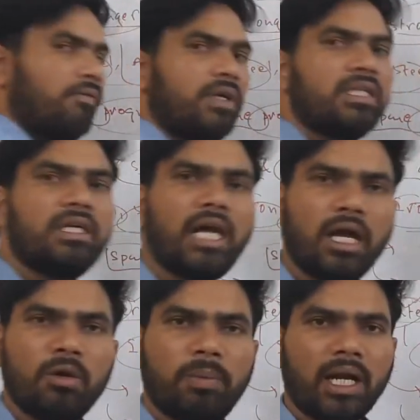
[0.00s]
with the
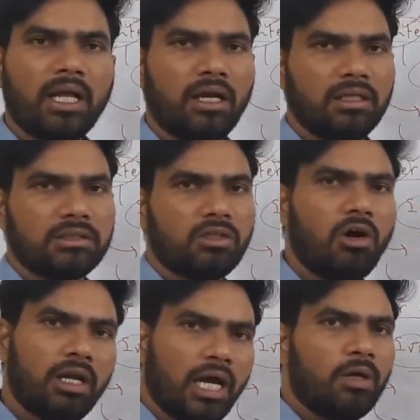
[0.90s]
nanoparticles
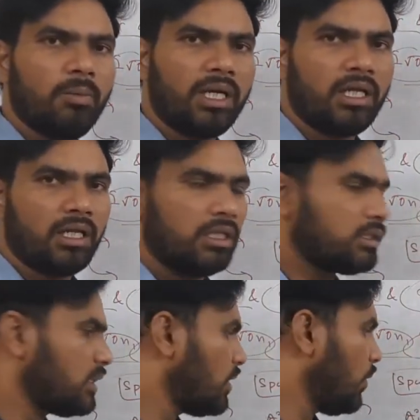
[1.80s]
or nanomaterials.